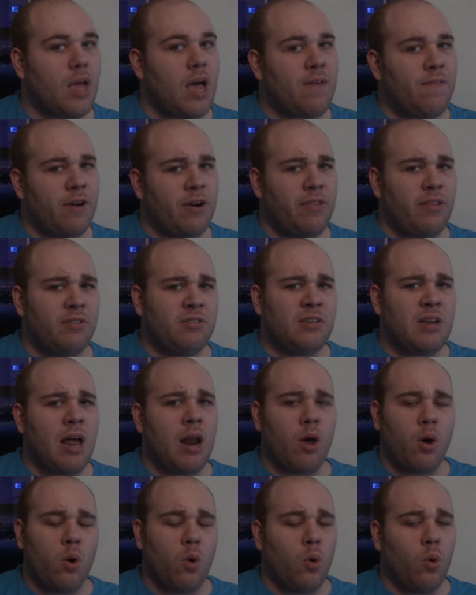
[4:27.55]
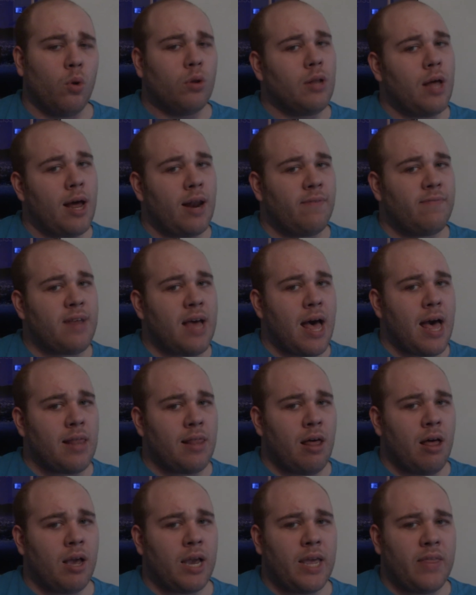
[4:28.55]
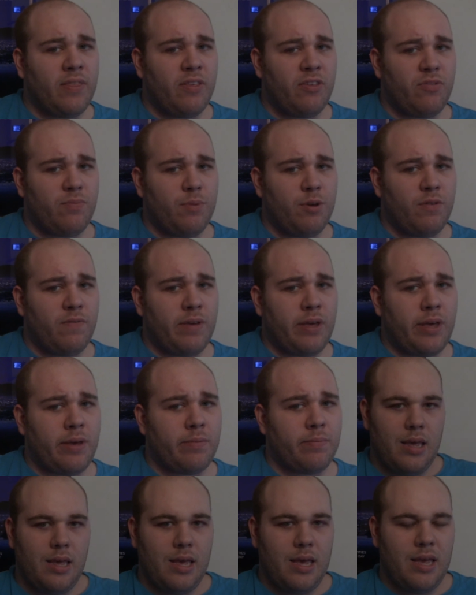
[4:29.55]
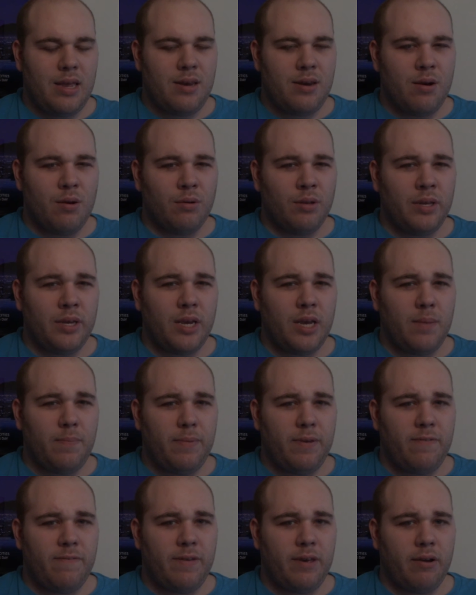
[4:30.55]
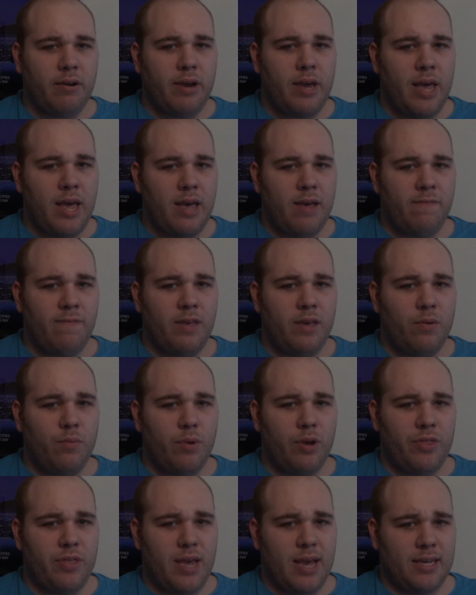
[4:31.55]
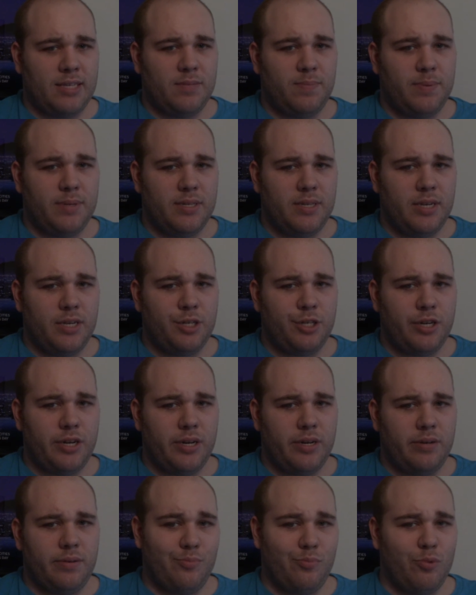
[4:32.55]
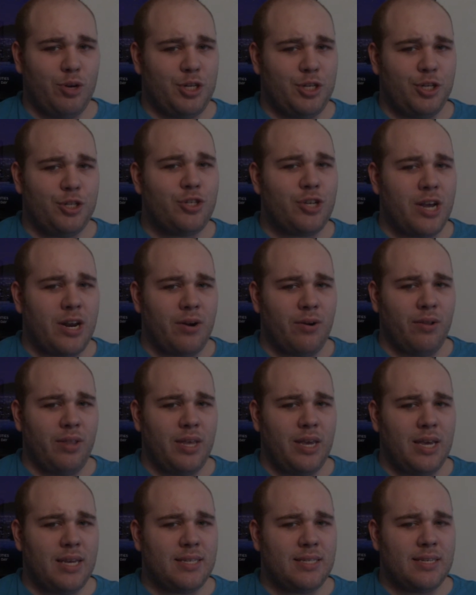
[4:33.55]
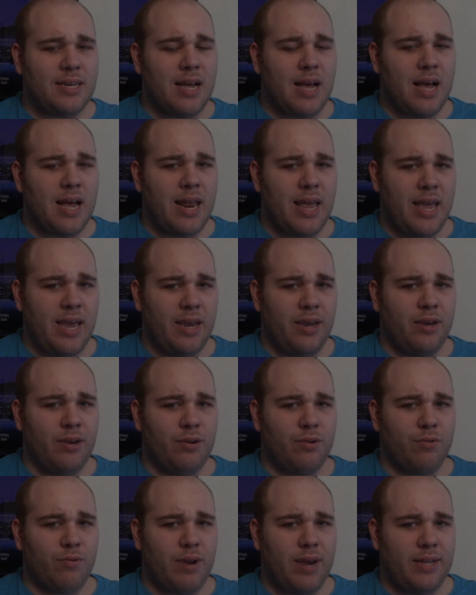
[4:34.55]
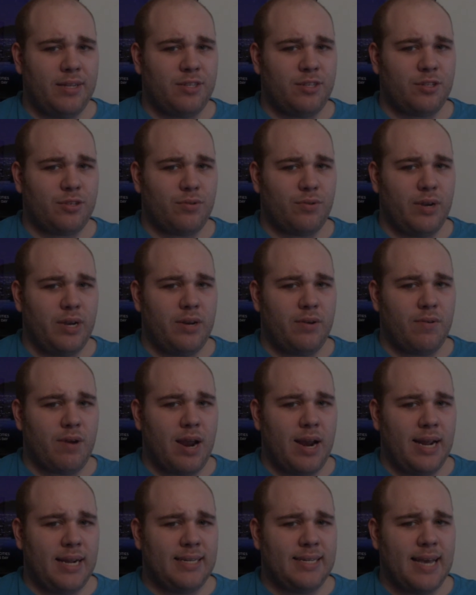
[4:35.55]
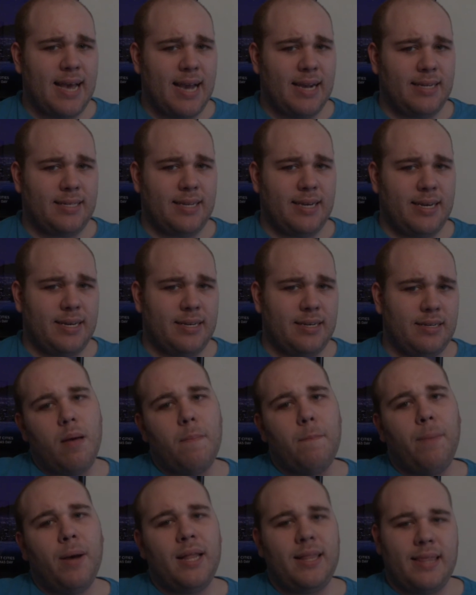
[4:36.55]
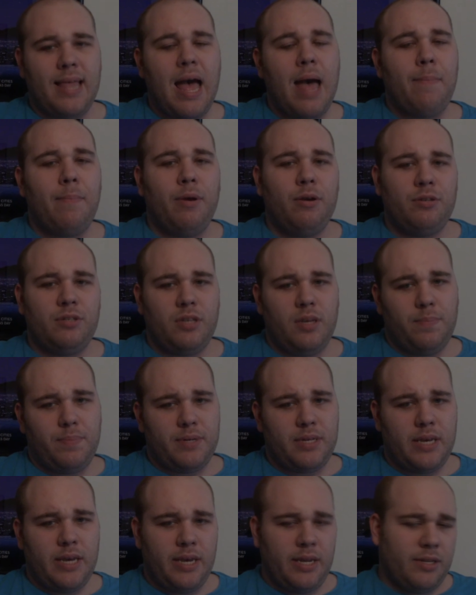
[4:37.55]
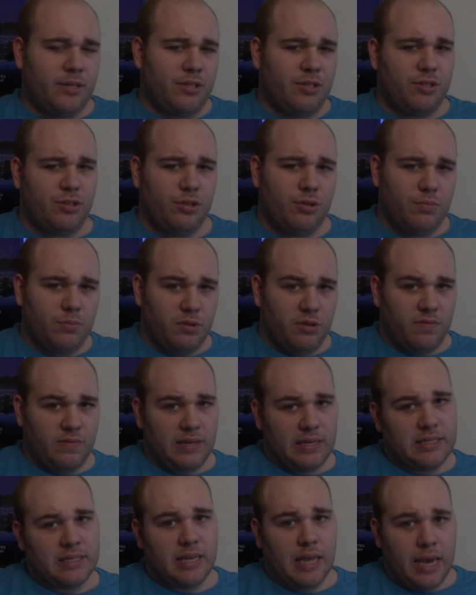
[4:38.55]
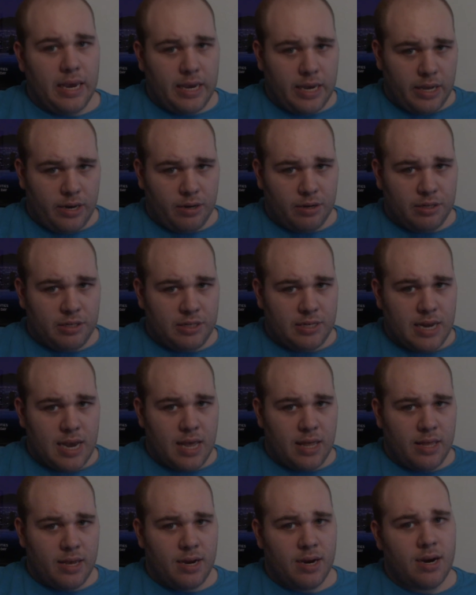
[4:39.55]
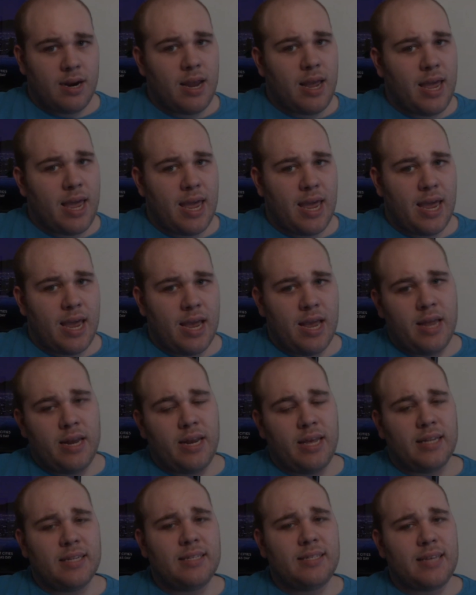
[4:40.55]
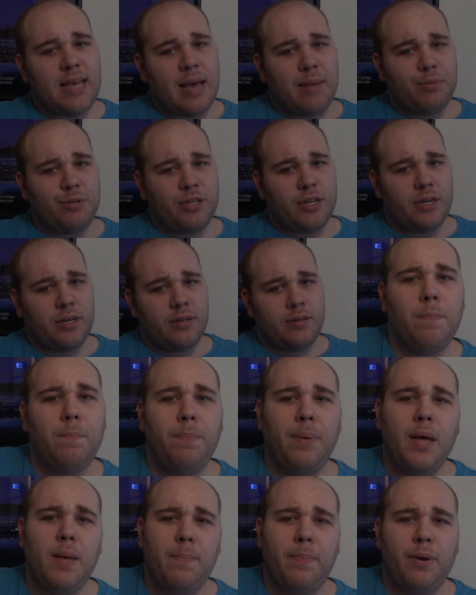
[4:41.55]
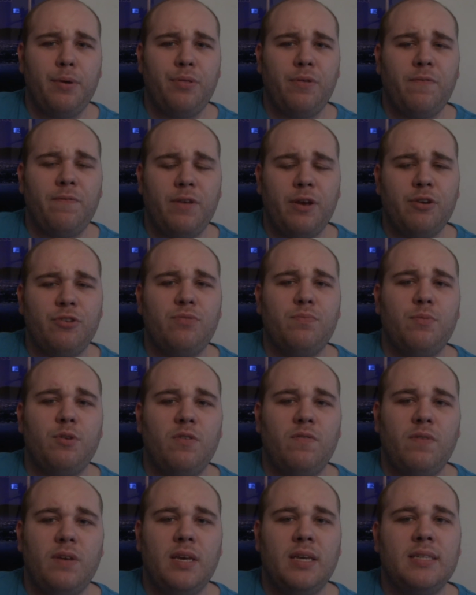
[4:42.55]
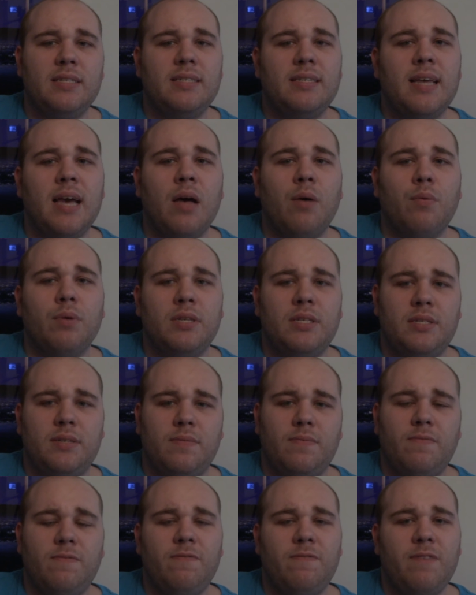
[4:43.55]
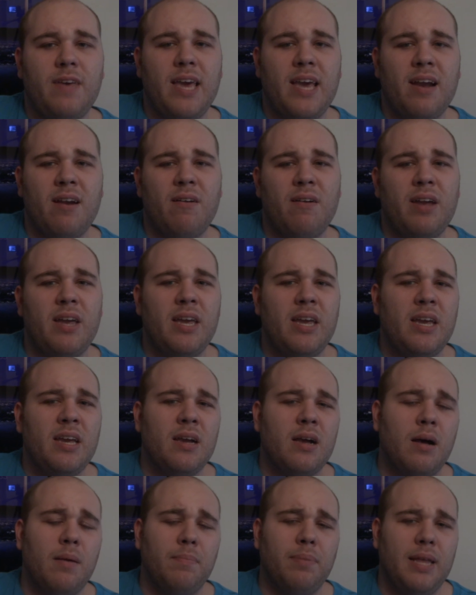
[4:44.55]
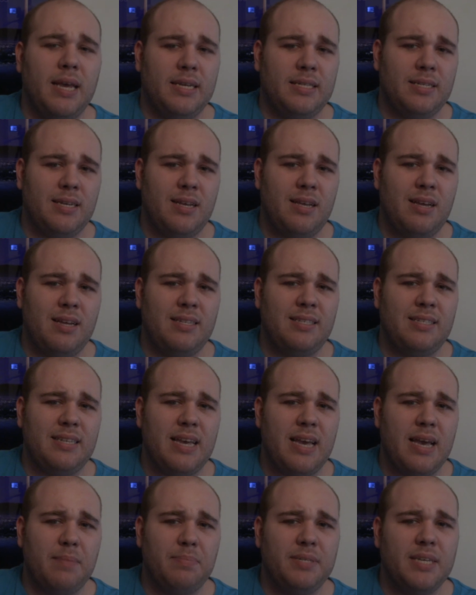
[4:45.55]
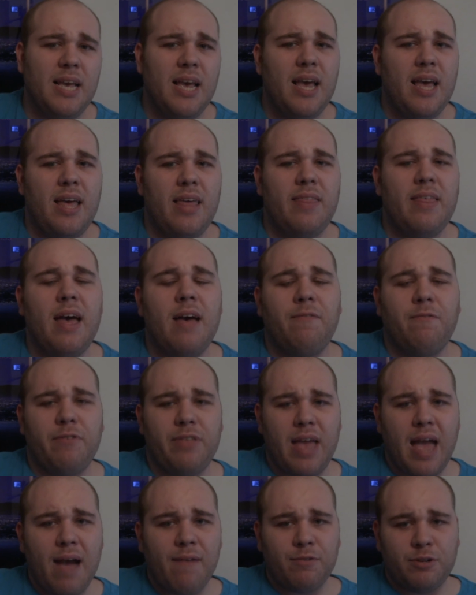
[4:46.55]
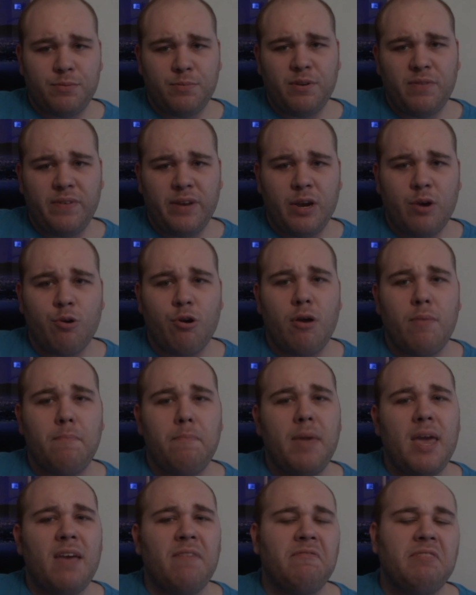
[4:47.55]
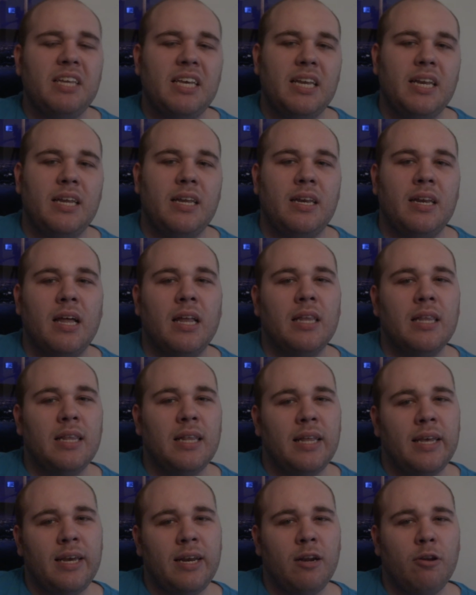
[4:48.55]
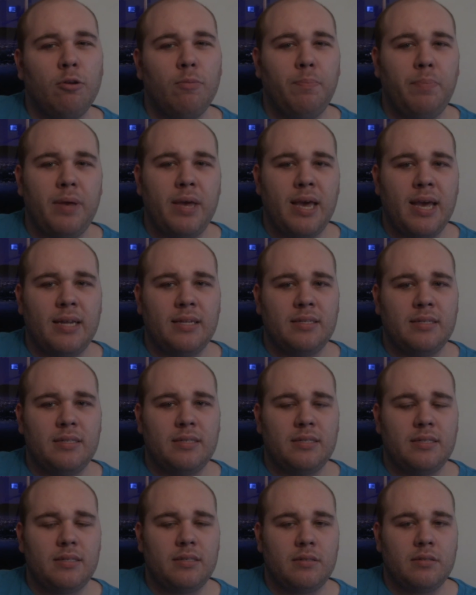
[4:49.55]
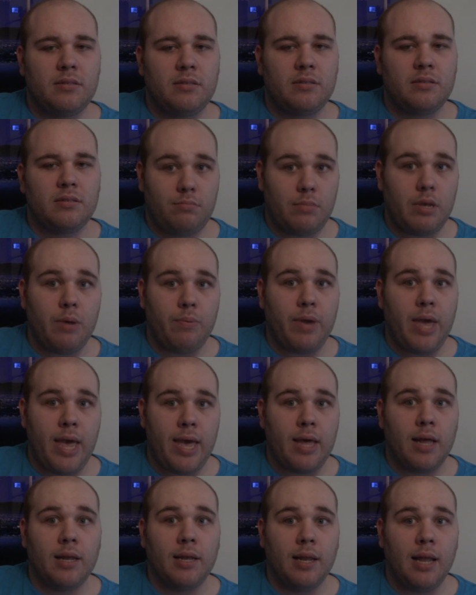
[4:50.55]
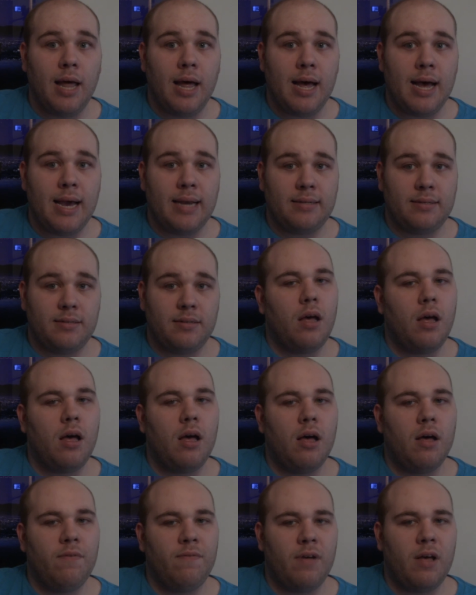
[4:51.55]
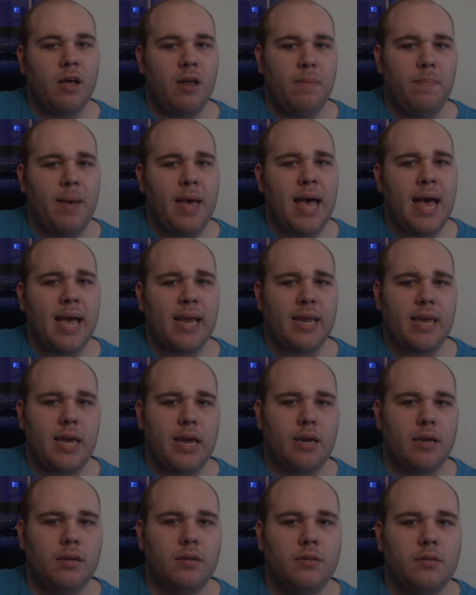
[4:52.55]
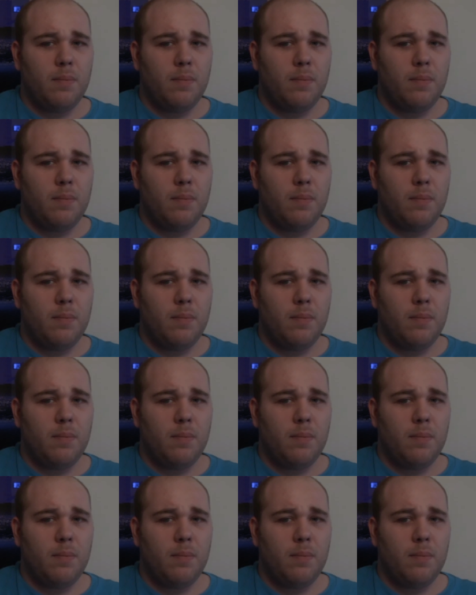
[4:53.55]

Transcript: I've heard there's not a whole lot of dialogue in this movie, and Nolan can be very heavy with exposition, which generally is not a great screenwriting tactic. But that mostly pertains to movies like Interstellar and Inception. But both of those movies dealt with some very complex concepts that for the average moviegoer may have needed a little bit, okay, a lot, of unpacking.